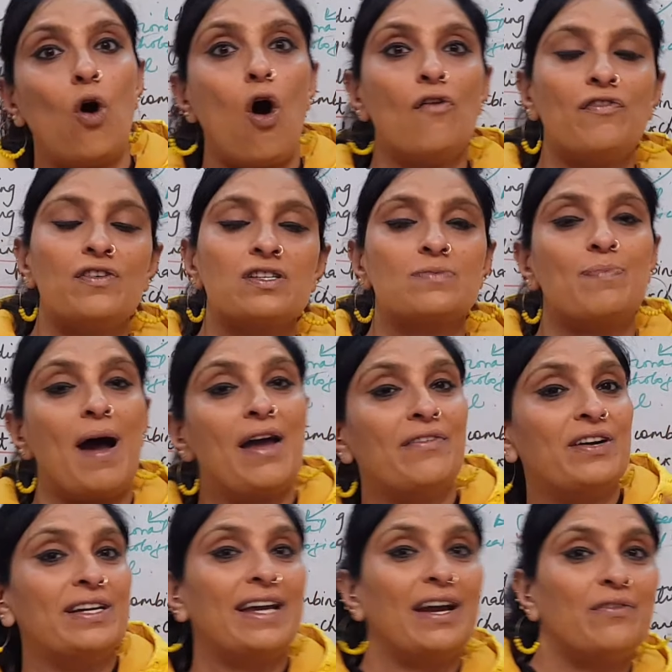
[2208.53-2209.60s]
offers, buy
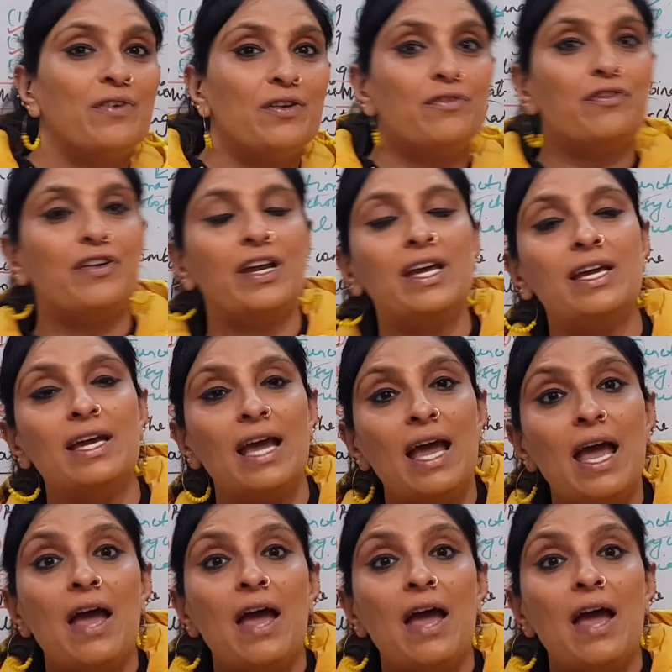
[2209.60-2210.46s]
one get one free.